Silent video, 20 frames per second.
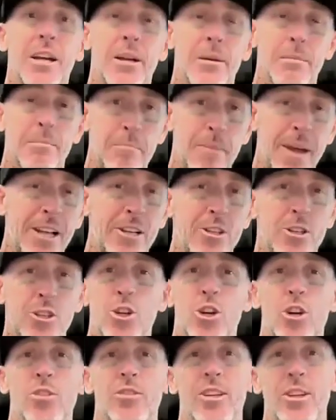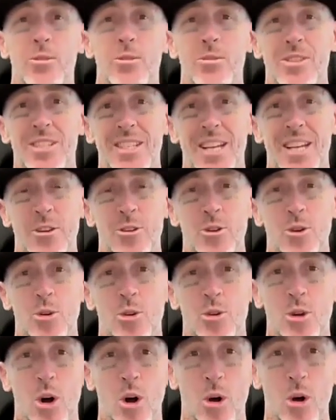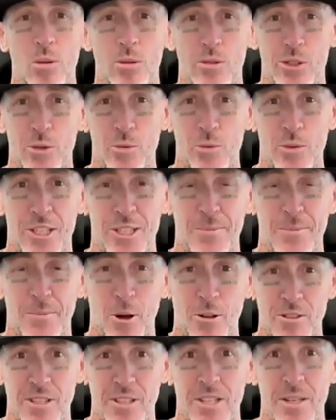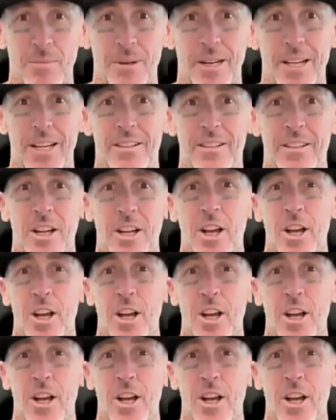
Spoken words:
make sure that you set your goals responsibly.